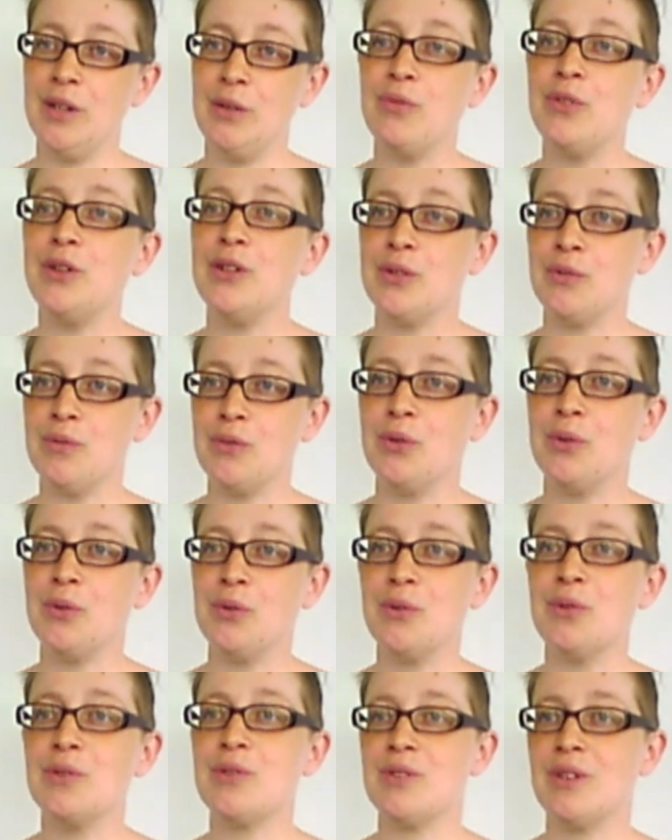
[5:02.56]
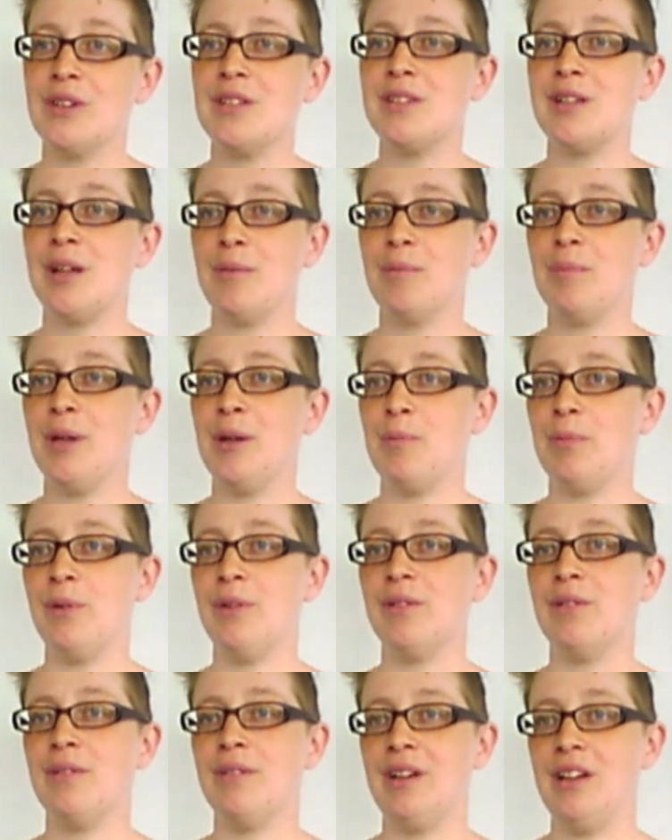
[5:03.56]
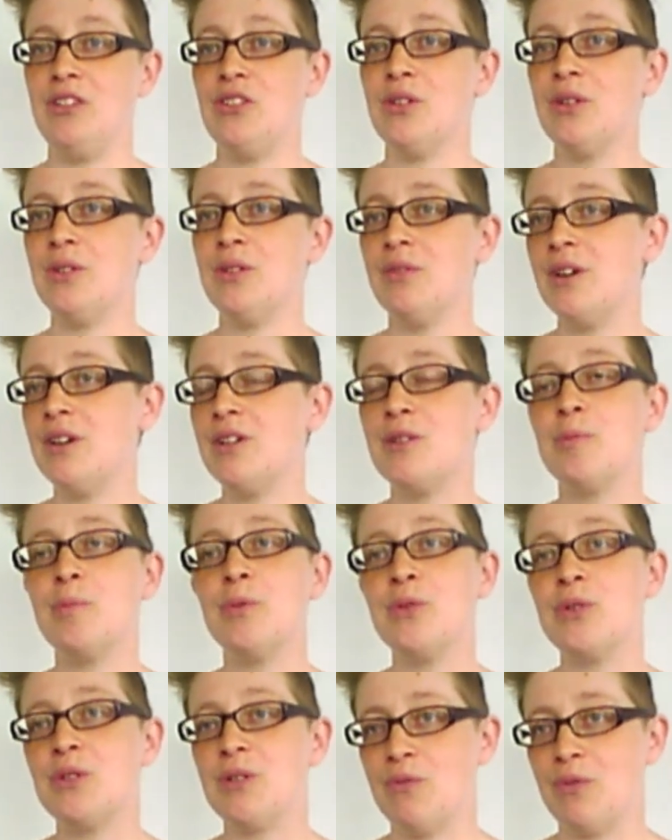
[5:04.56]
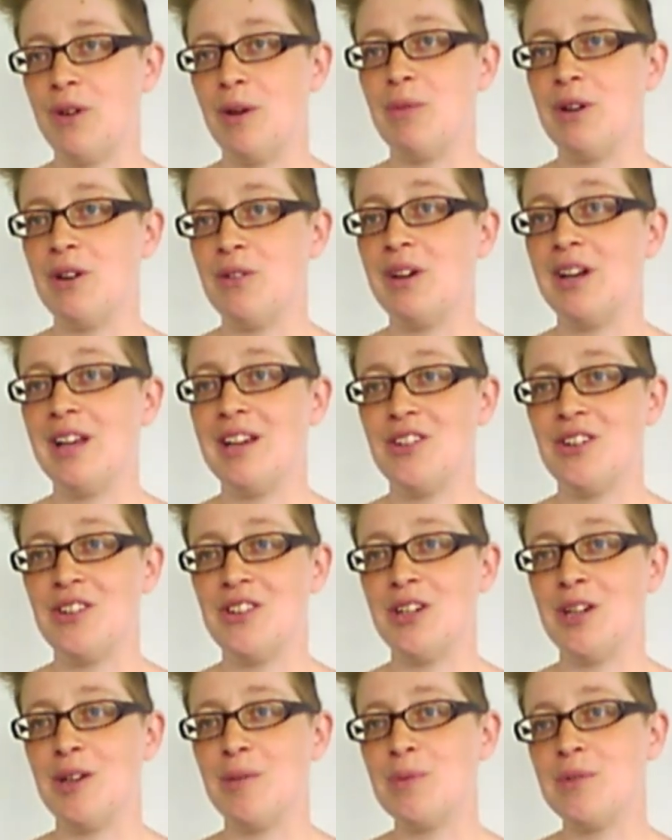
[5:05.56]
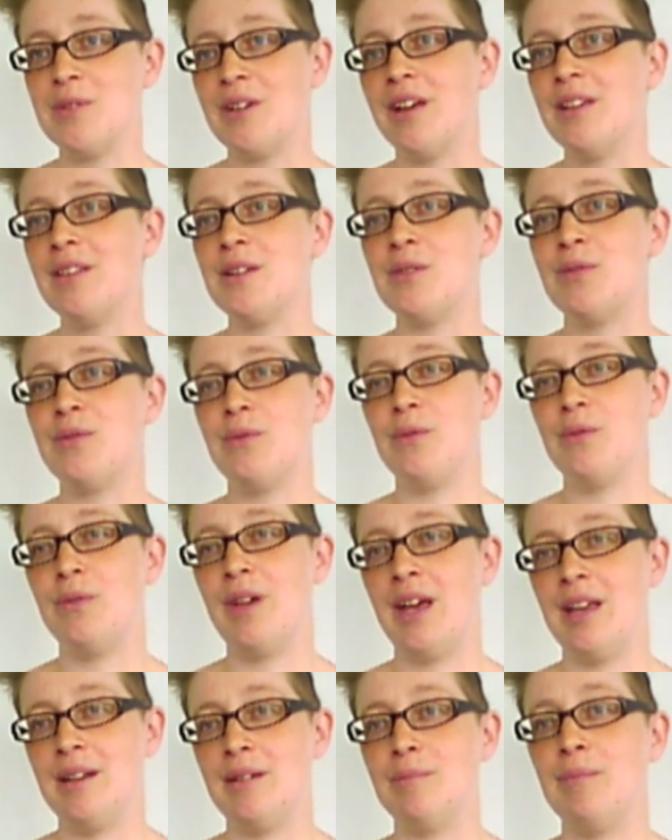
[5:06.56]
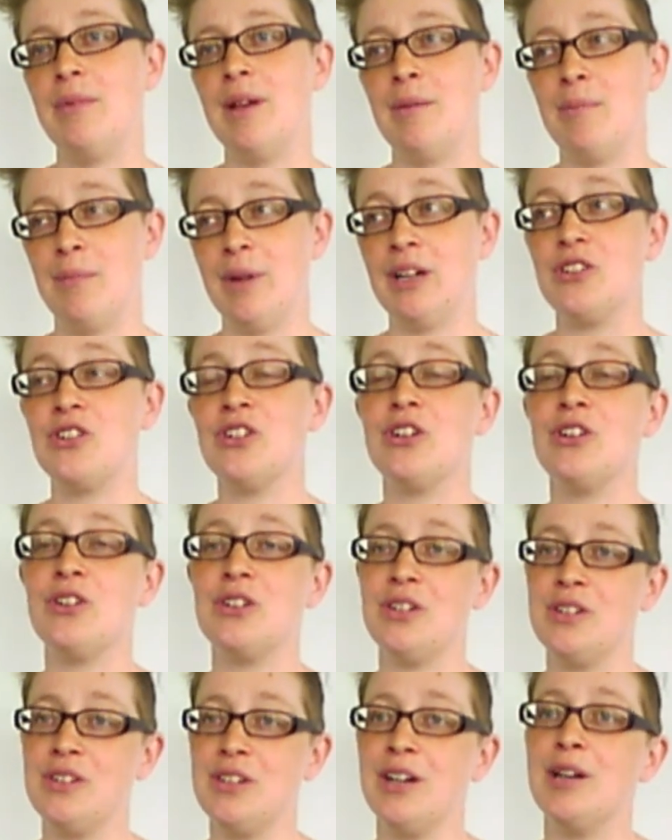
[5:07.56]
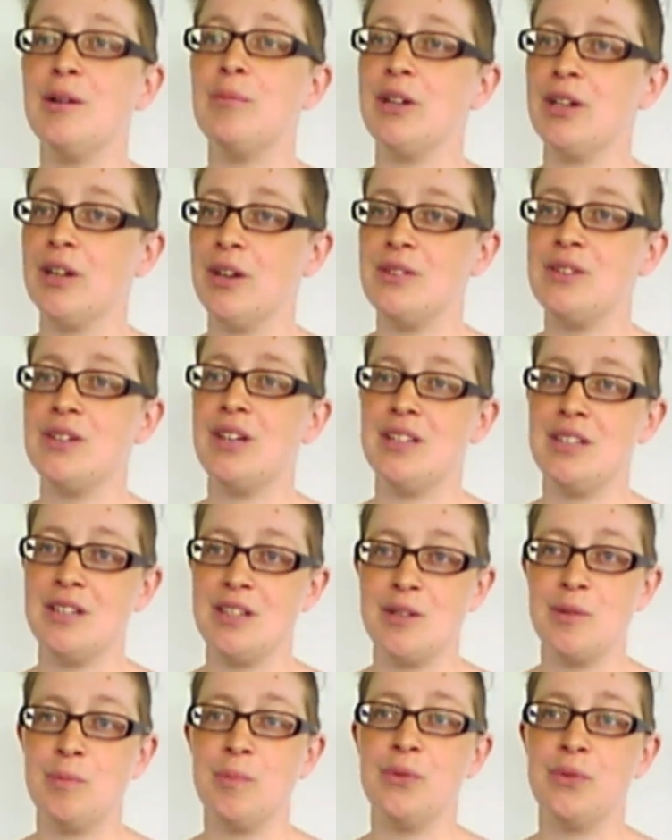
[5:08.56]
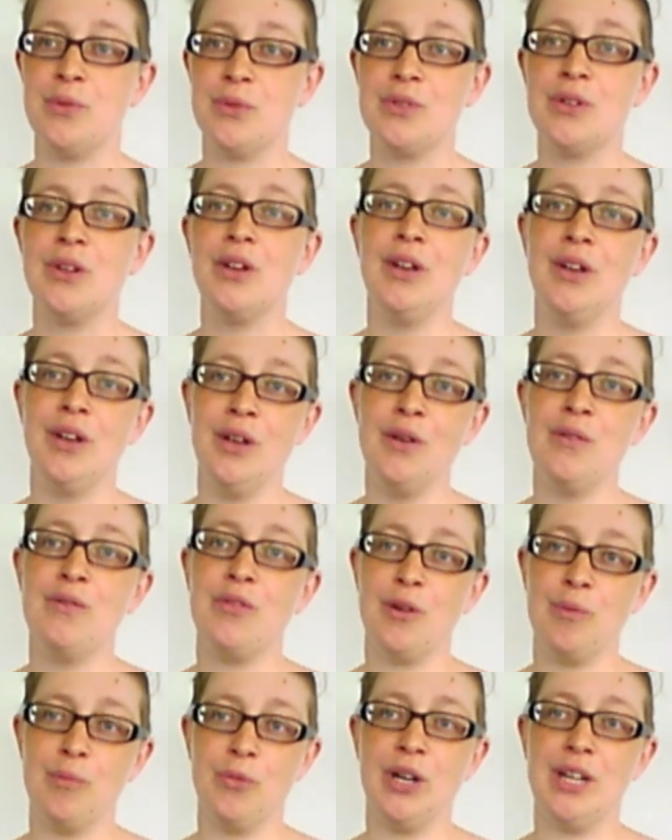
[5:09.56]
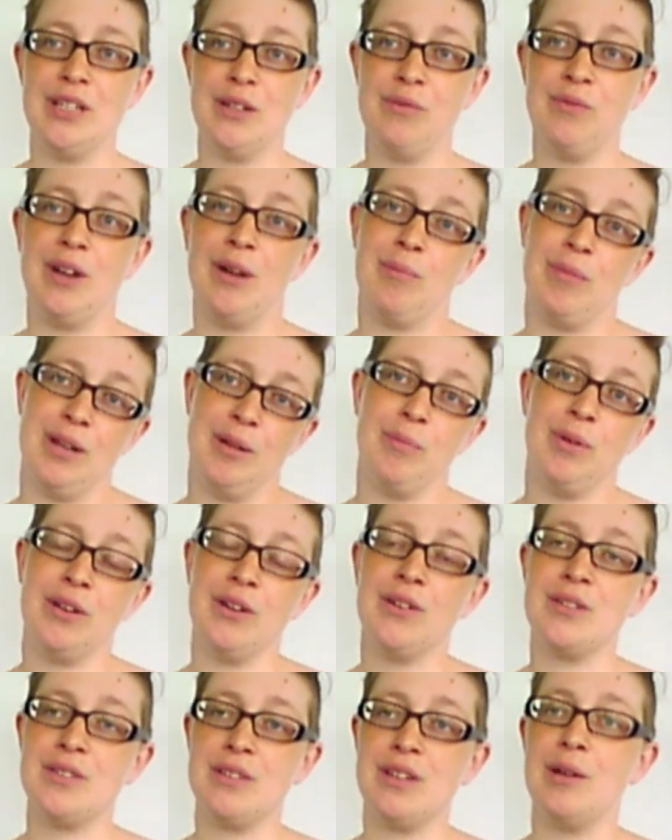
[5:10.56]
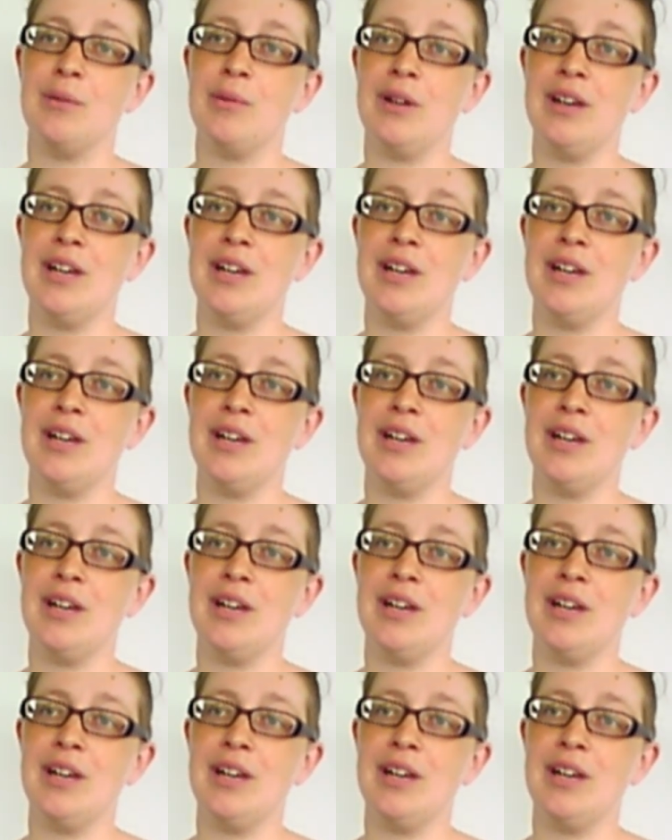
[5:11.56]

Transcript: different, of course, and some people enjoyed very supportive family relationships. Others had a much harder time negotiating support from wider family because they were